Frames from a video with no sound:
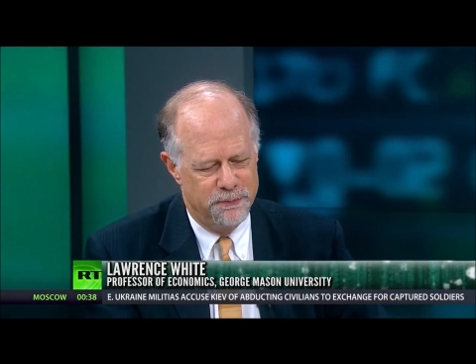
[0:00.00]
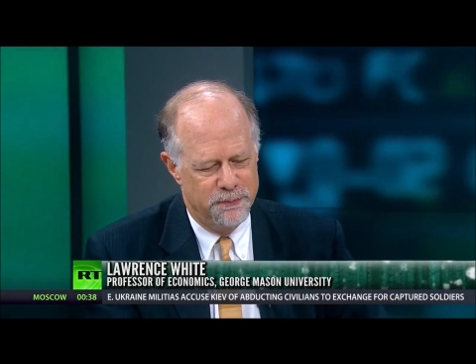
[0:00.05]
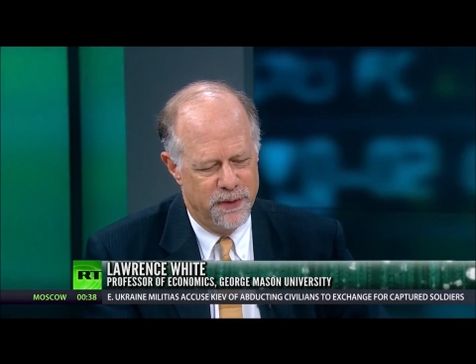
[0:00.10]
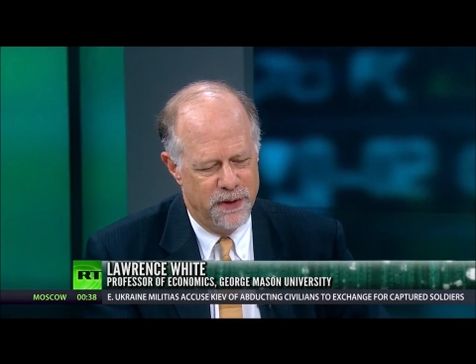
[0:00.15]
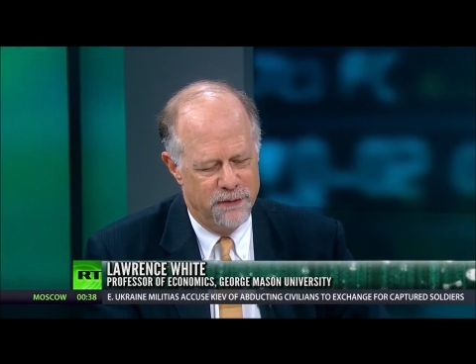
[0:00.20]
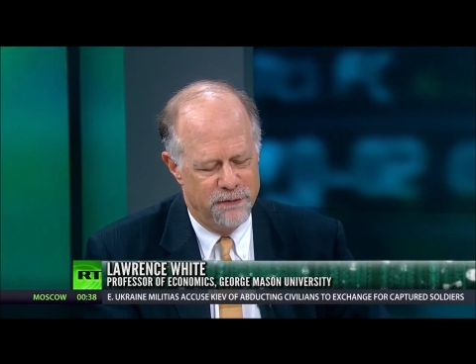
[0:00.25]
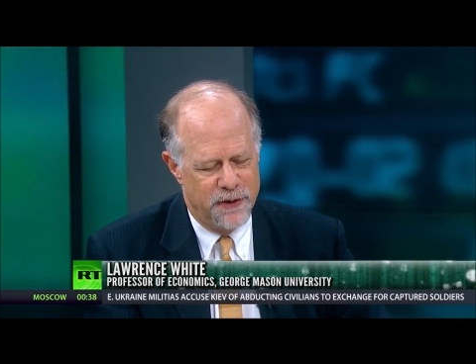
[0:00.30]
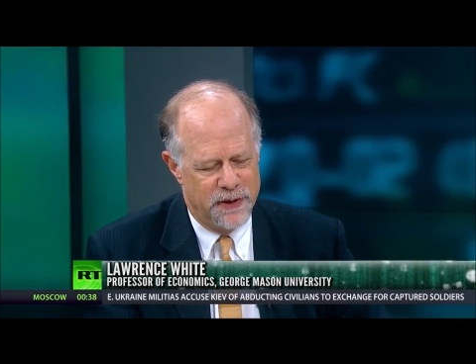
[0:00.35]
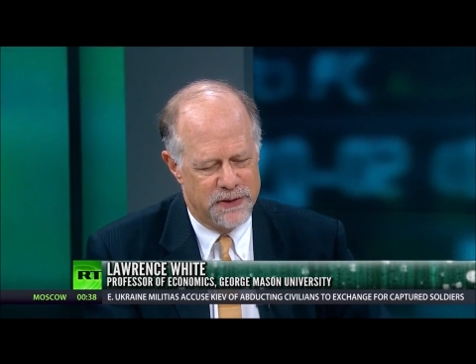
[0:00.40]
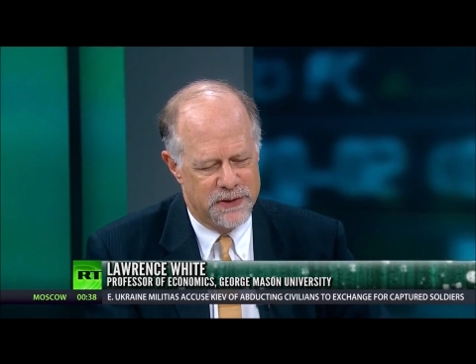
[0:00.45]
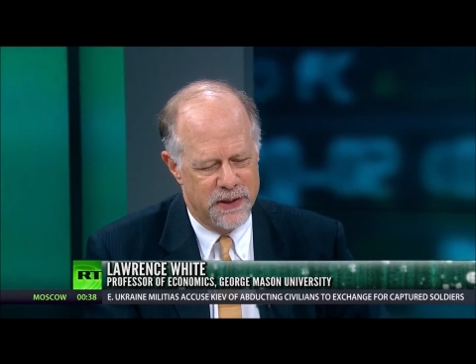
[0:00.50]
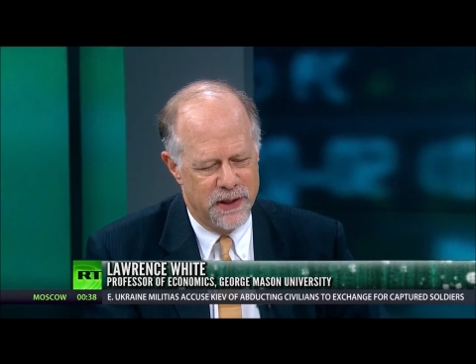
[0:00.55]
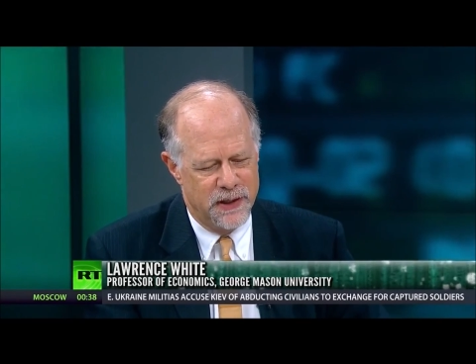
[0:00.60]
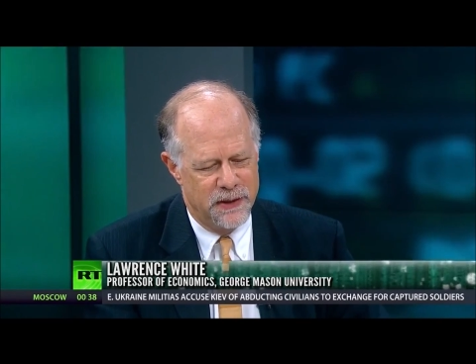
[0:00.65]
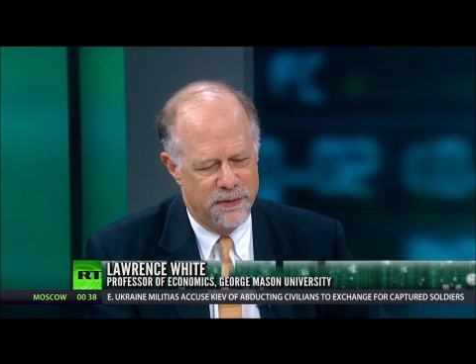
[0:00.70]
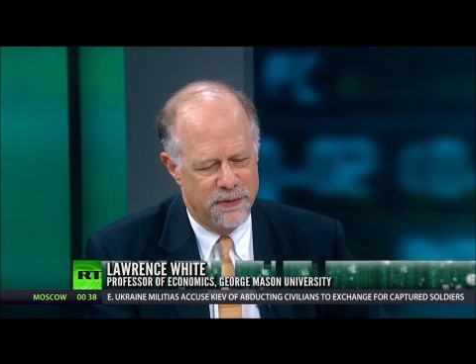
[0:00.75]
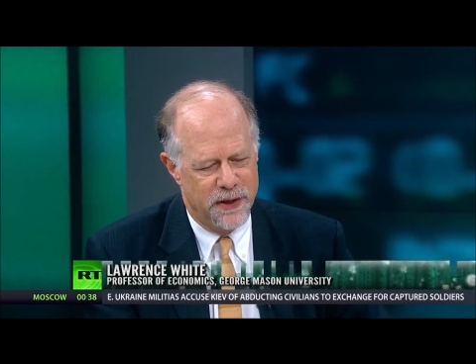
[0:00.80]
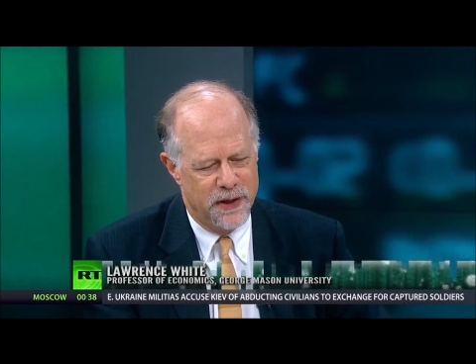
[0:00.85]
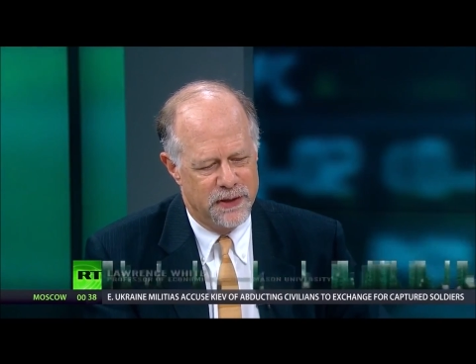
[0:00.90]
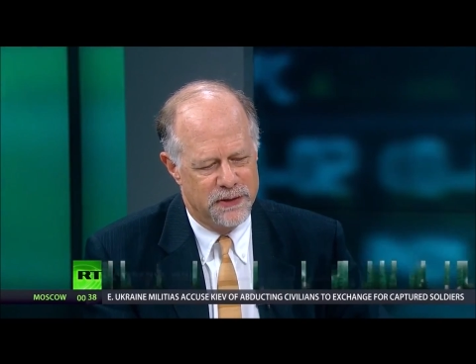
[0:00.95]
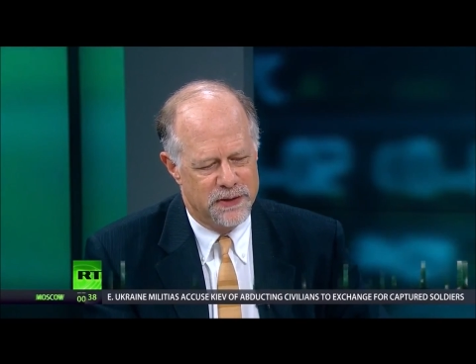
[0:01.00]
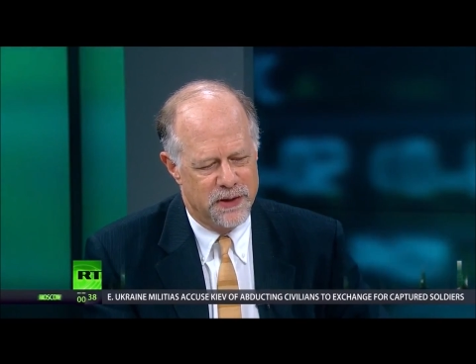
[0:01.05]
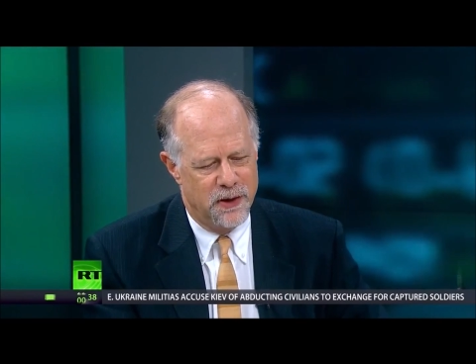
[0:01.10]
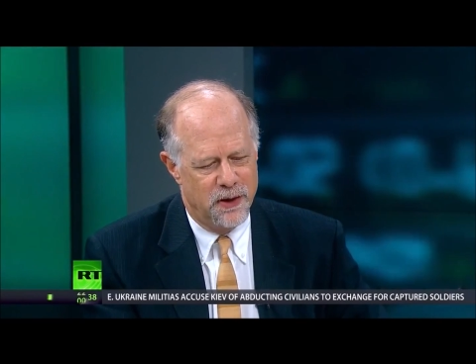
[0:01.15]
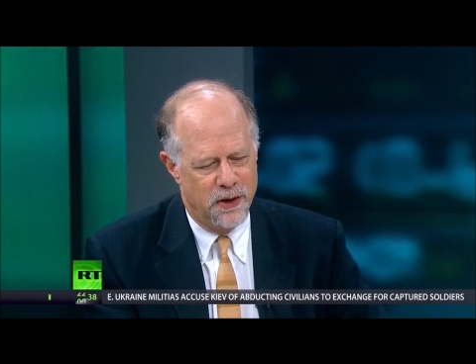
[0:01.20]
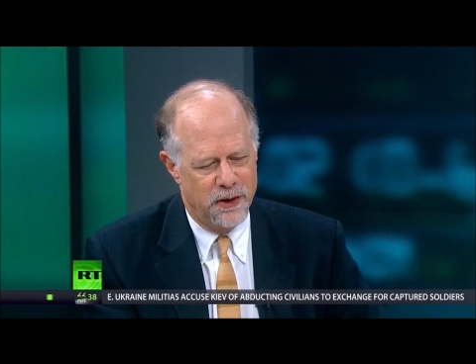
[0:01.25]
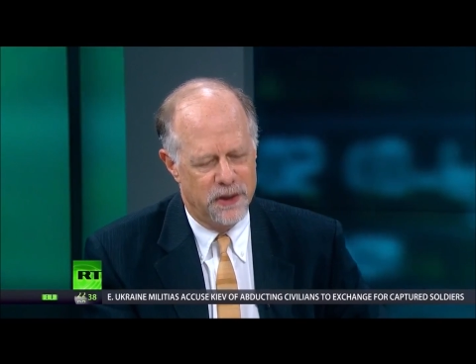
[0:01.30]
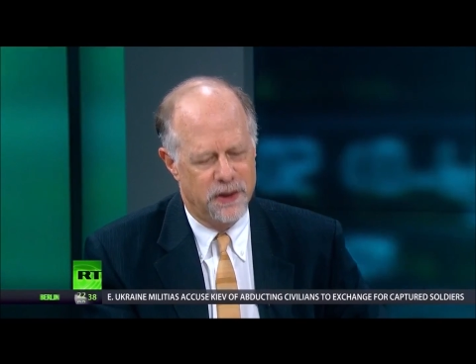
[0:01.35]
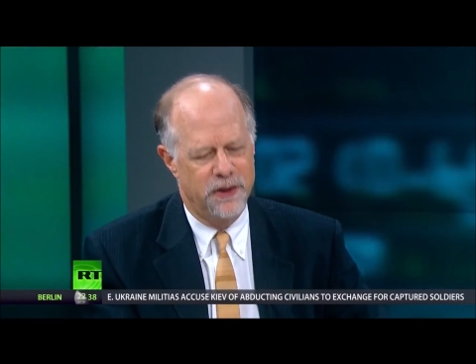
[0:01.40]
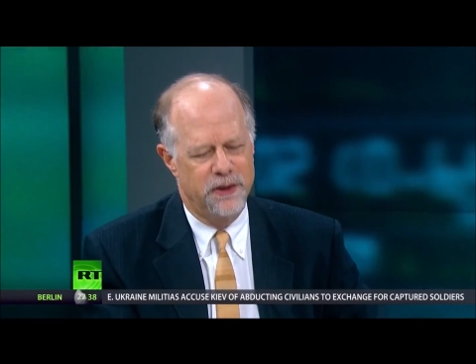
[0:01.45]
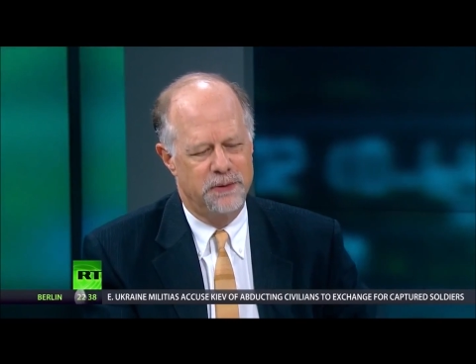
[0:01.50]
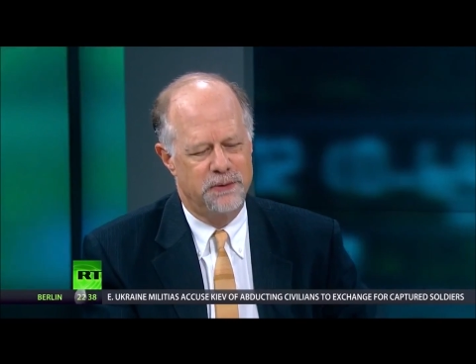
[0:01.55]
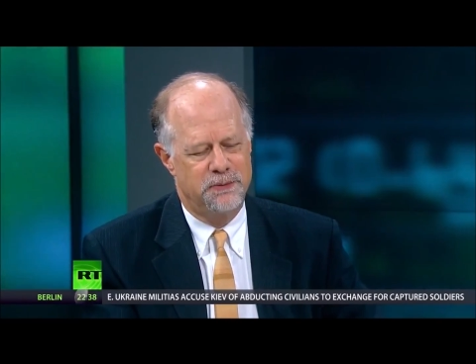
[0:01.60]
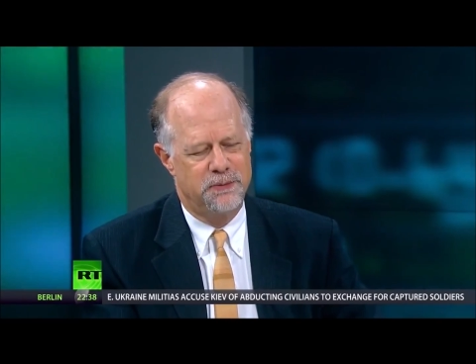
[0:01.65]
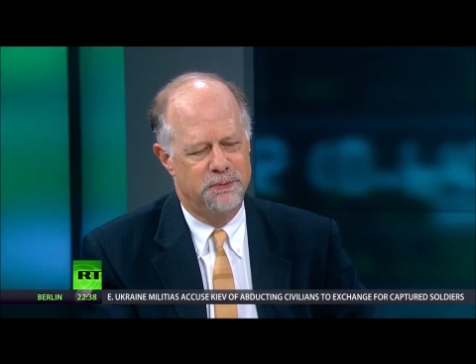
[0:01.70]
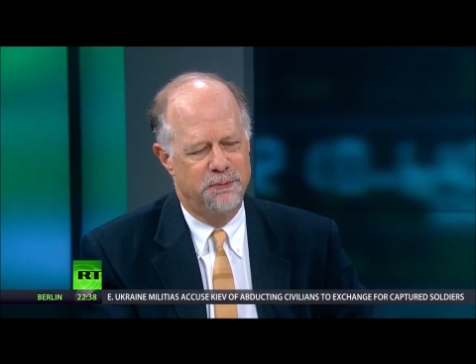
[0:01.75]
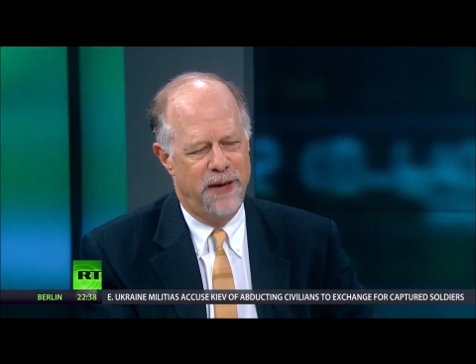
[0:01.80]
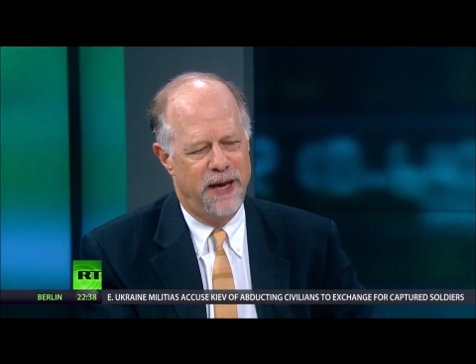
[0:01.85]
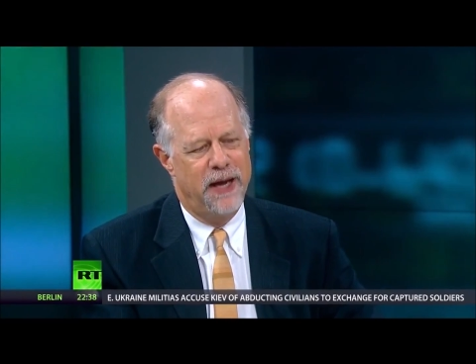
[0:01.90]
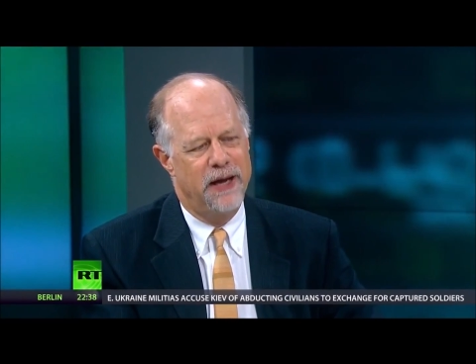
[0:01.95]
investing in things that aren't going to
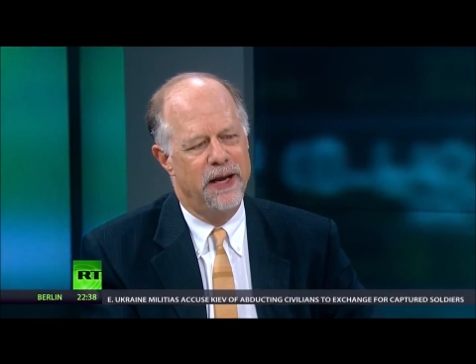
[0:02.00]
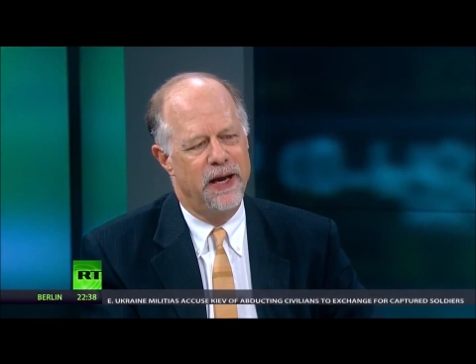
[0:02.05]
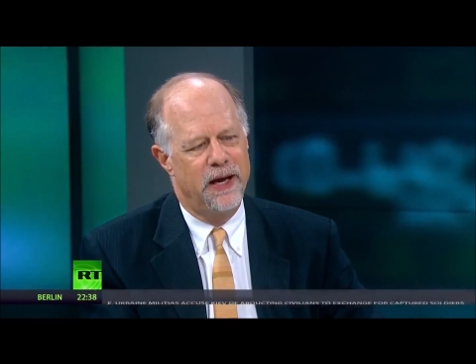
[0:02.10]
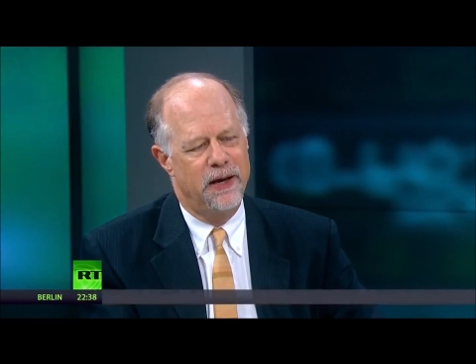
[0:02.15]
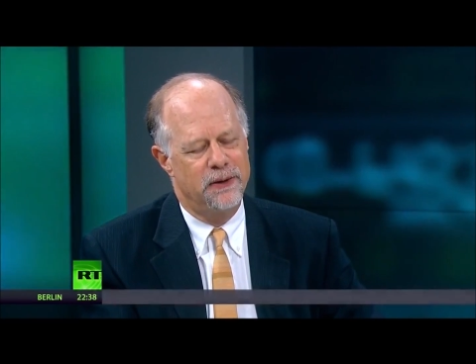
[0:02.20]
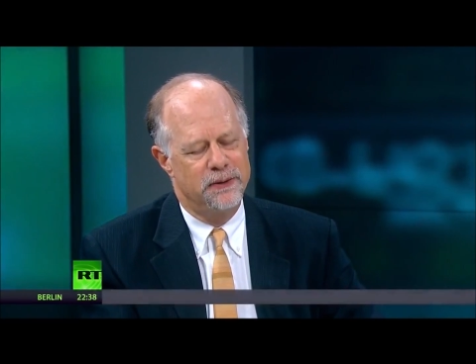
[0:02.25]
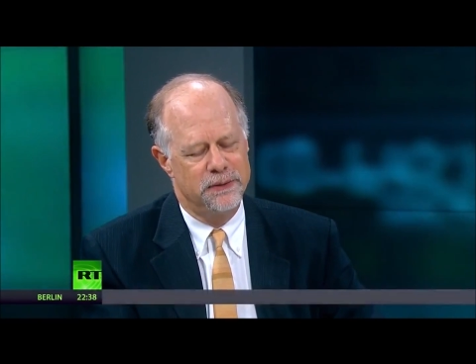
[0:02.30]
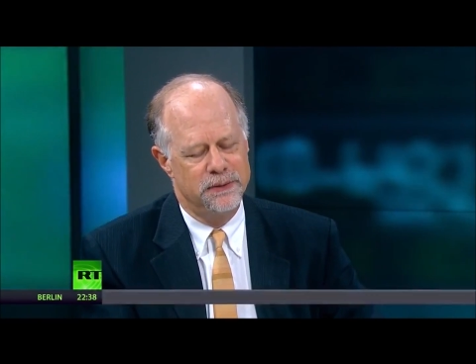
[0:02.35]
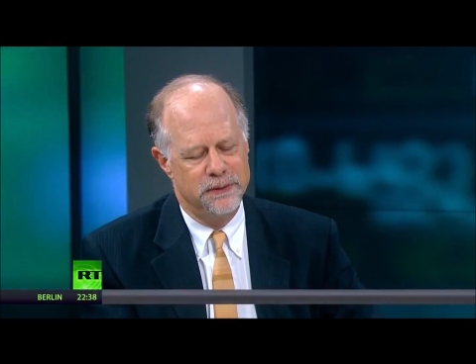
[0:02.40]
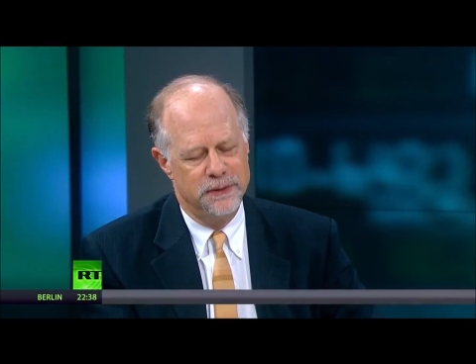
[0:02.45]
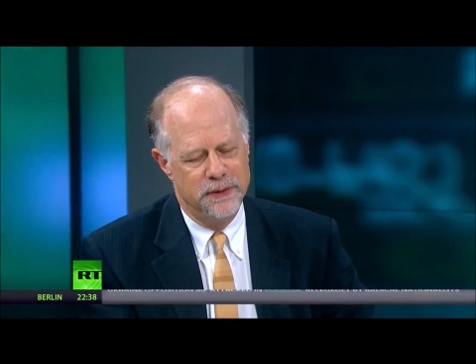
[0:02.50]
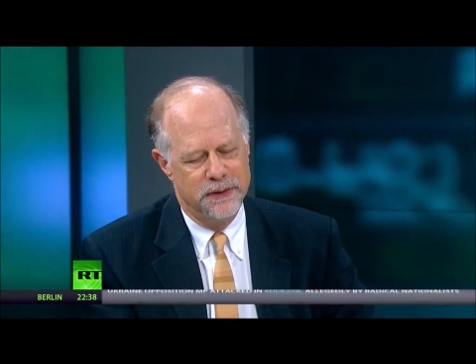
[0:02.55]
pan out